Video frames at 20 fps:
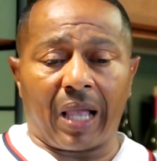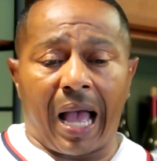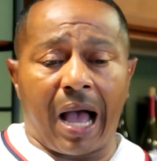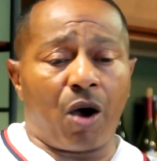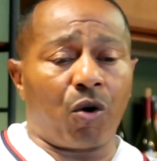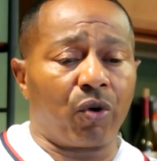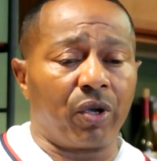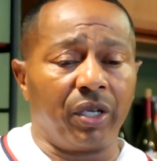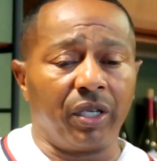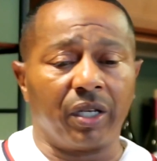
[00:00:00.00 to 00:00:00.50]

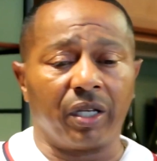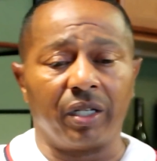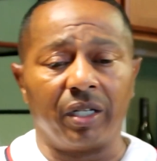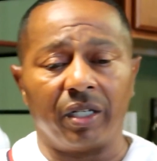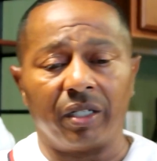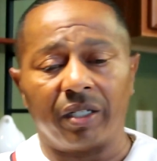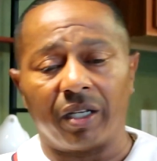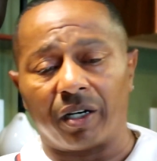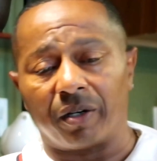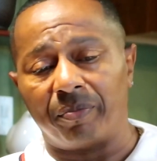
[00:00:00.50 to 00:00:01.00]
out here
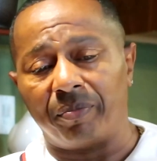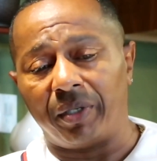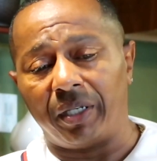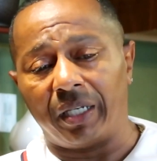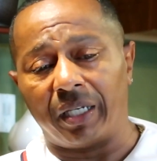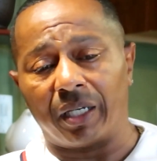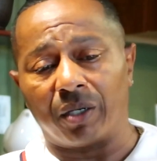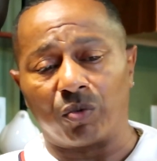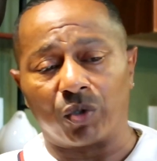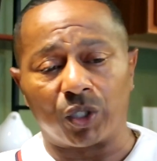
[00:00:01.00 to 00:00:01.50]
that loved
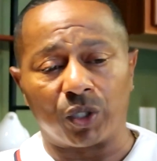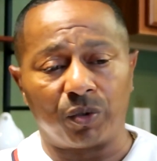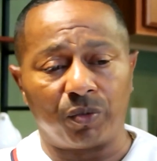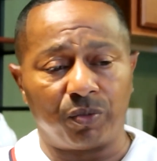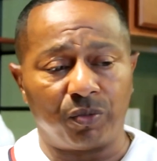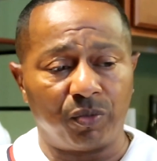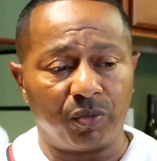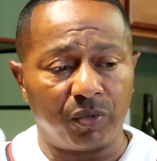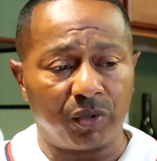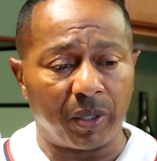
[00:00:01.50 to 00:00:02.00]
me and was
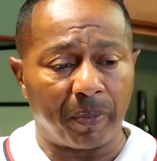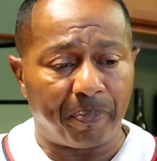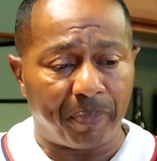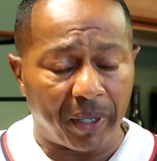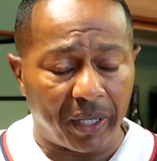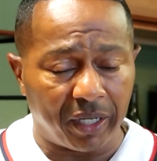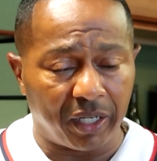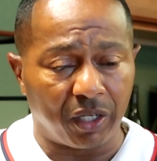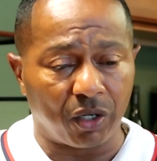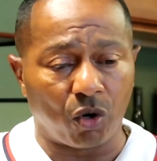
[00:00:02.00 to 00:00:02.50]

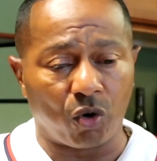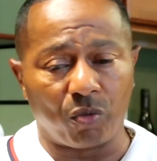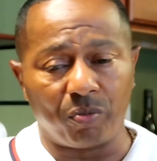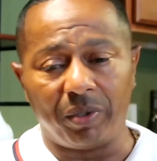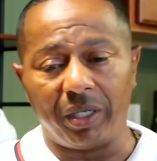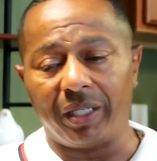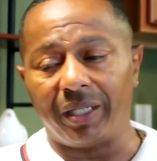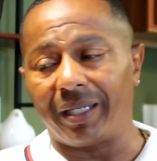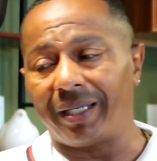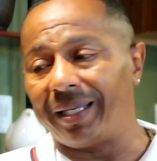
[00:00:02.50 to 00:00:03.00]
depending
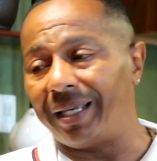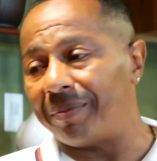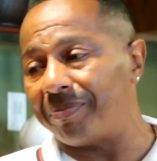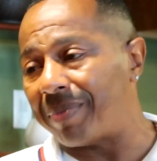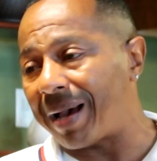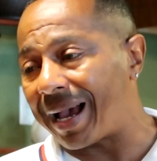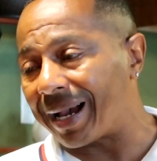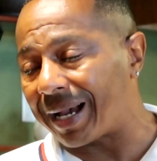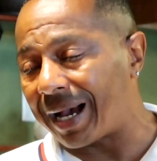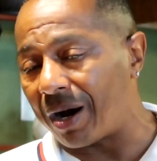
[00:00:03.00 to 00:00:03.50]
on me to
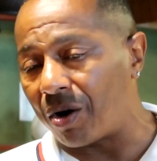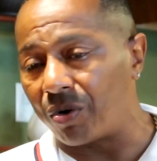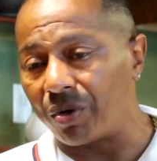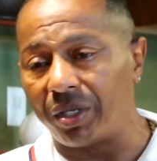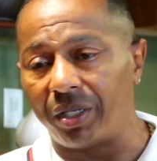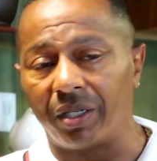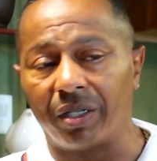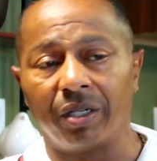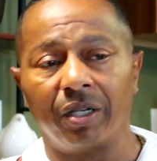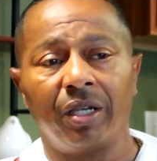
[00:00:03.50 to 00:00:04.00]
get back
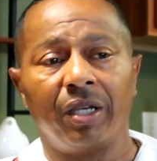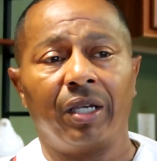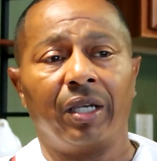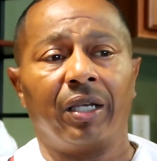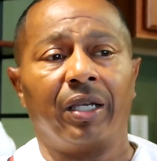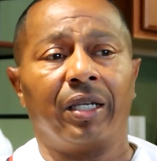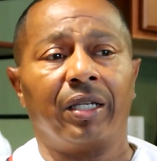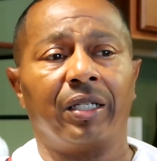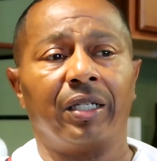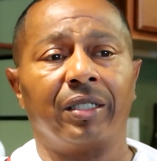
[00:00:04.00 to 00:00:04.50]
out here.
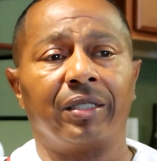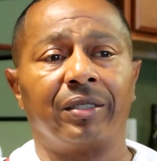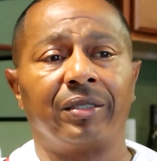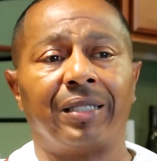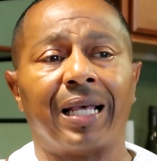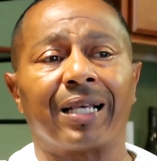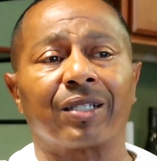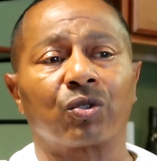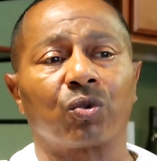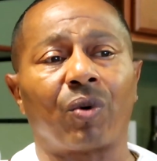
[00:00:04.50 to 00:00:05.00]

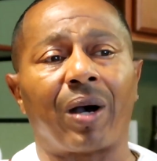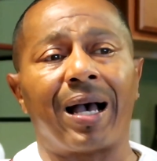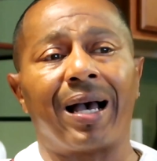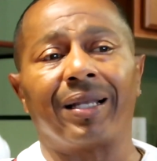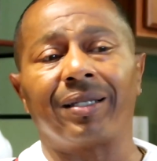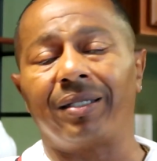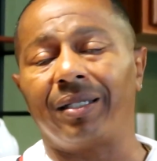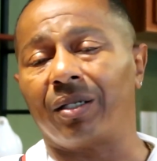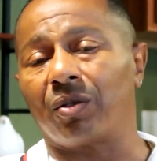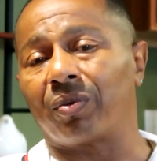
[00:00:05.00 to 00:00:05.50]
That's
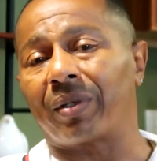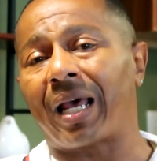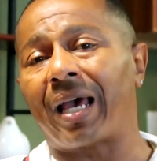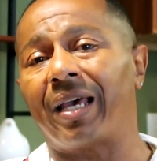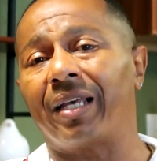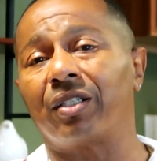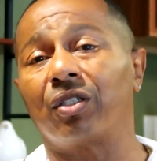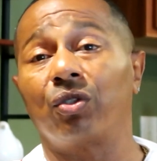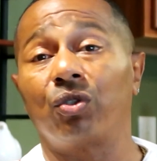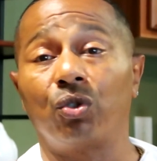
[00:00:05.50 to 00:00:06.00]
why I did what I
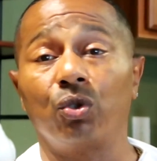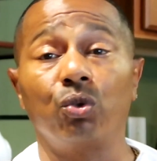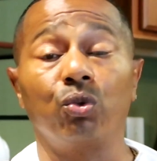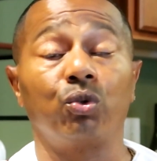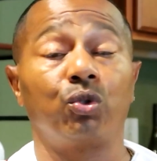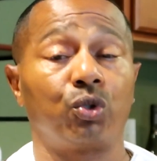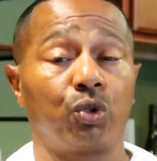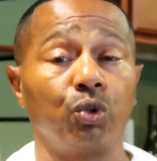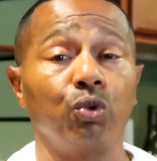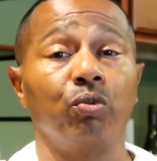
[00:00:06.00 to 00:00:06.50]
had to
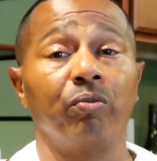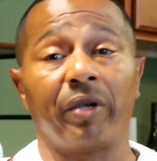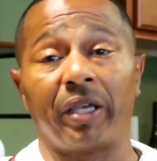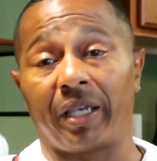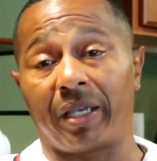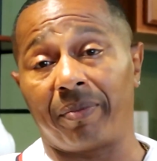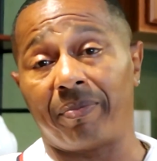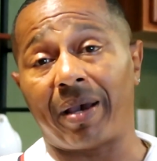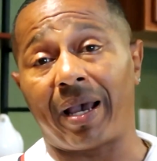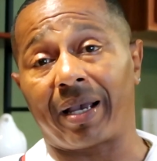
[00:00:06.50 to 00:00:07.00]
do to
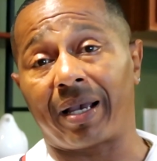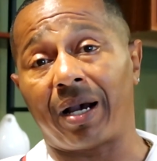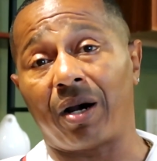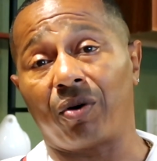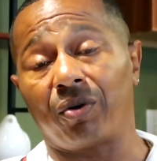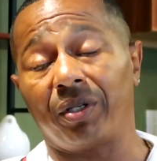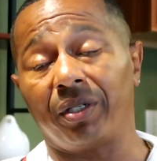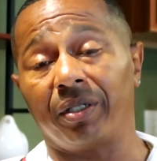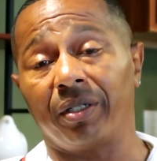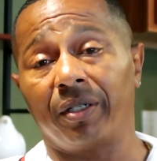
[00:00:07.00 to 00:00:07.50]
make it back
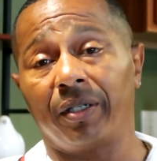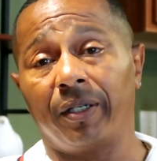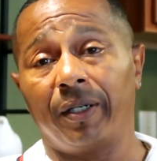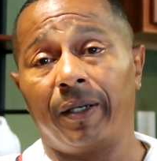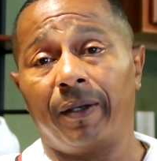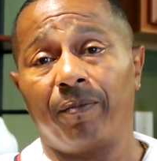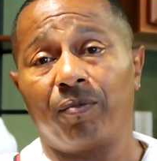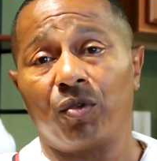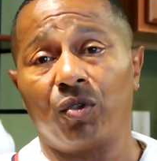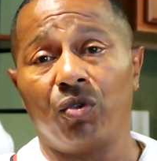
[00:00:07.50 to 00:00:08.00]
out here,
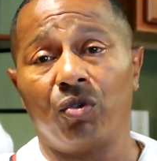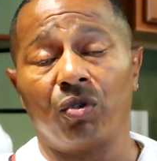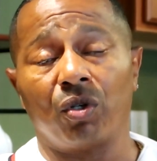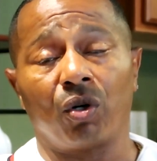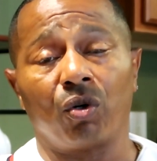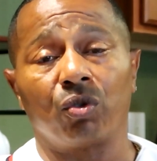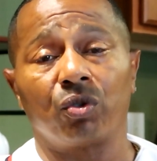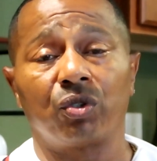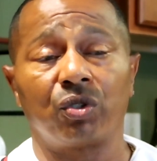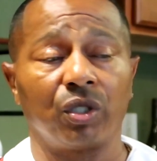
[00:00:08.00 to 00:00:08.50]
you
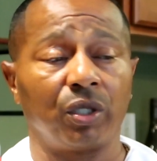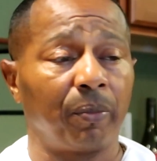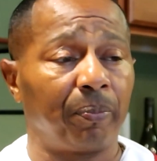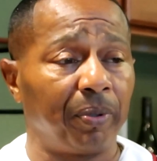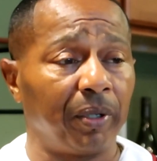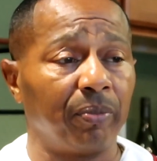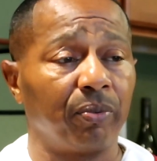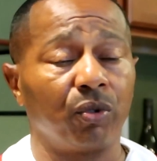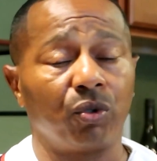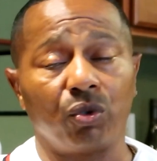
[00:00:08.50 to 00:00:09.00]
know, to the
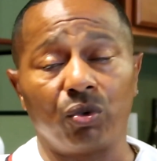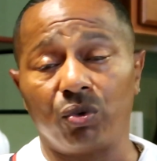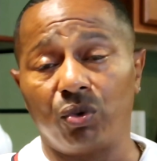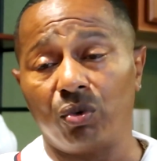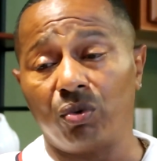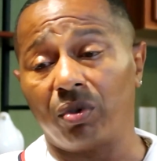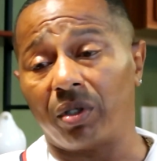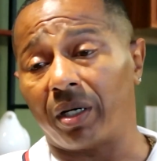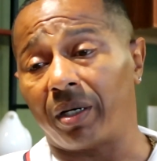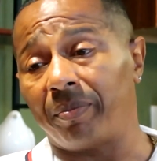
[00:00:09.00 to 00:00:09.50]
people who
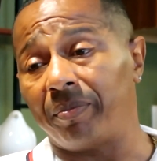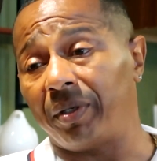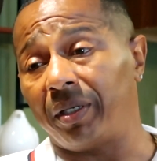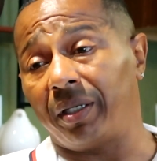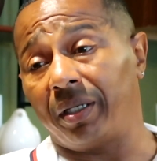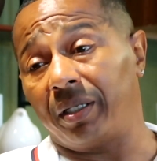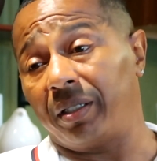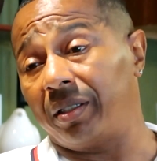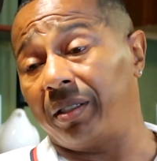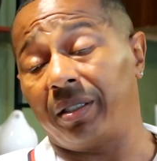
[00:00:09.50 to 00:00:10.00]
do love me.
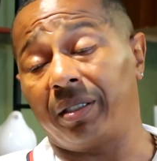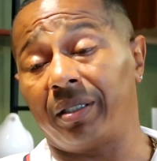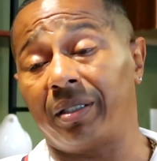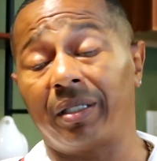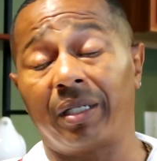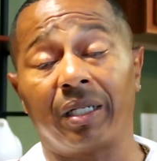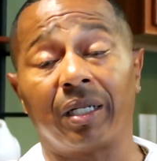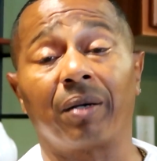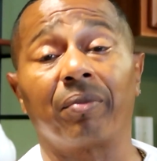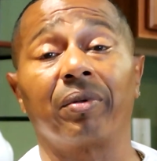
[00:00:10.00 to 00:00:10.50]
And,
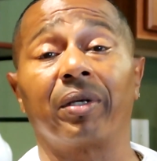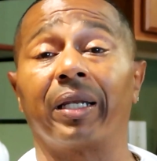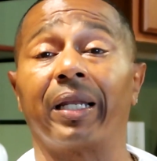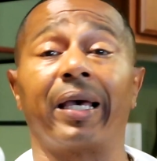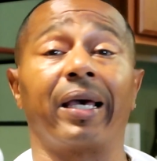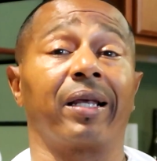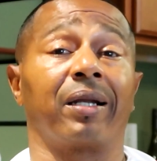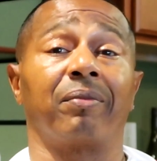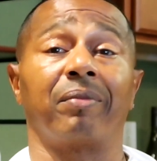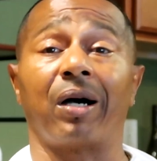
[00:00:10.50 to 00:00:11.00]
and, and I'm
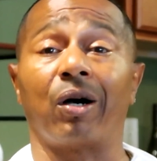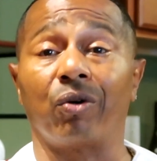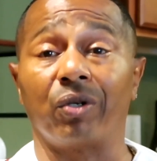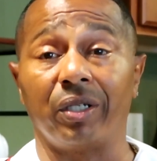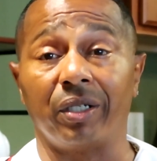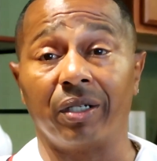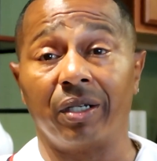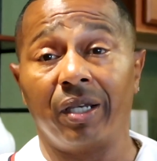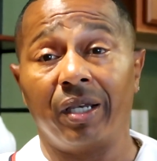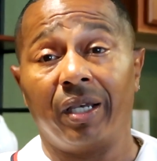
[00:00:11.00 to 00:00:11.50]
glad I'm
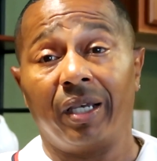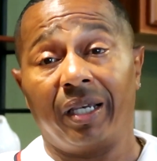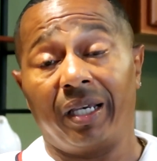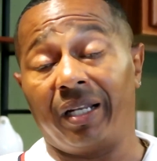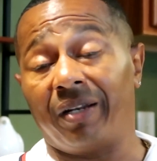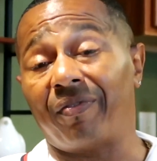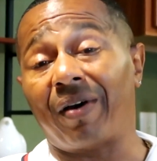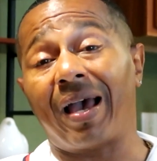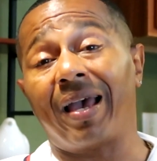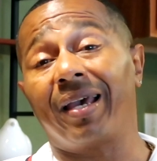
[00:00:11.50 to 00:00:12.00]
out here.
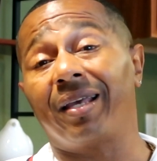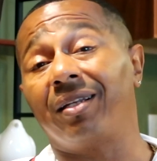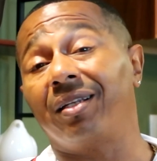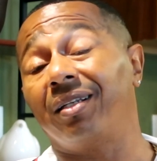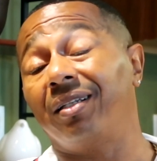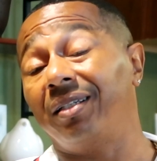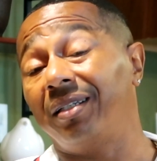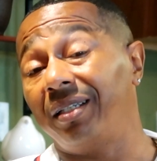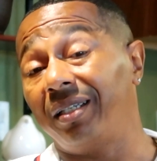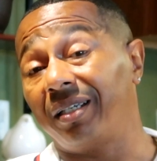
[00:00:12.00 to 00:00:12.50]
And if I
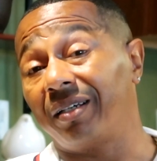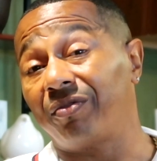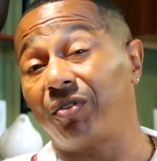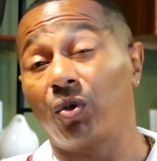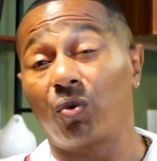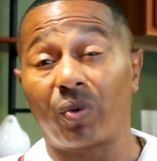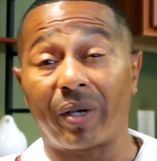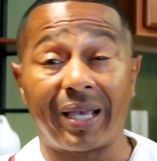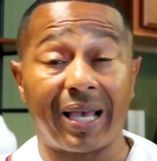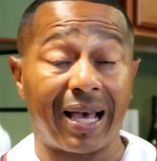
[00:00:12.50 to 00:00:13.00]
hadn't
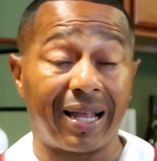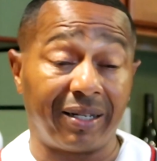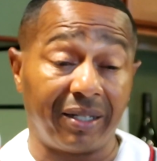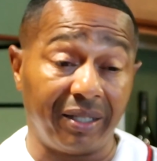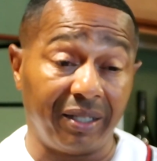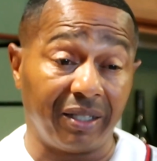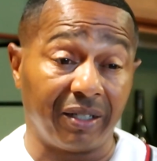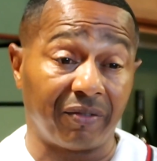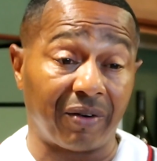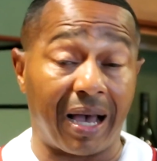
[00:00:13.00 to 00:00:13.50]
lived the way I
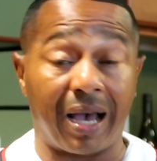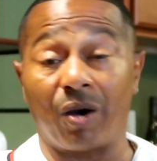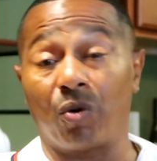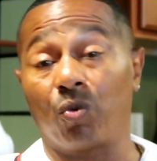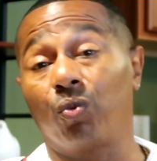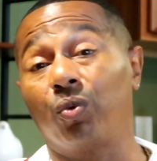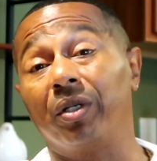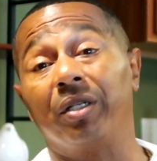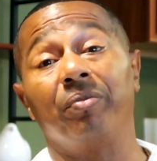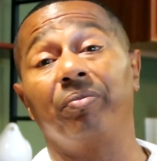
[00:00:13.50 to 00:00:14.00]
live, I
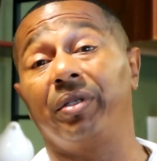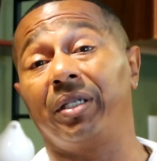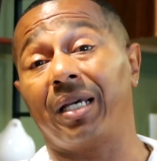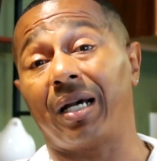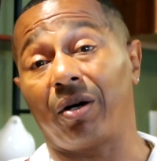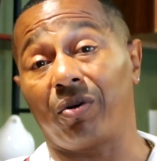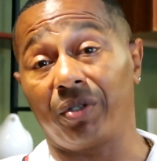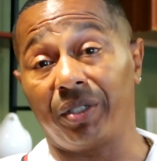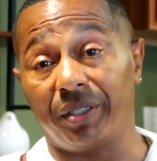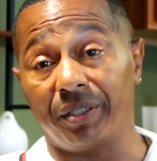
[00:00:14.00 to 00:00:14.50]
wouldn't
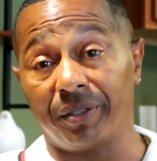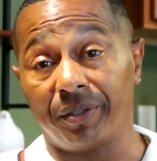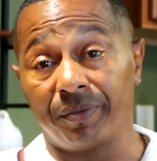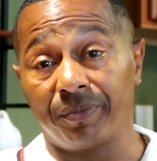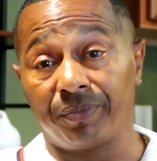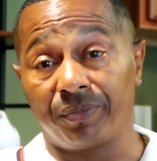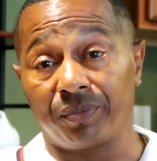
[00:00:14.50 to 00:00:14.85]
be out here.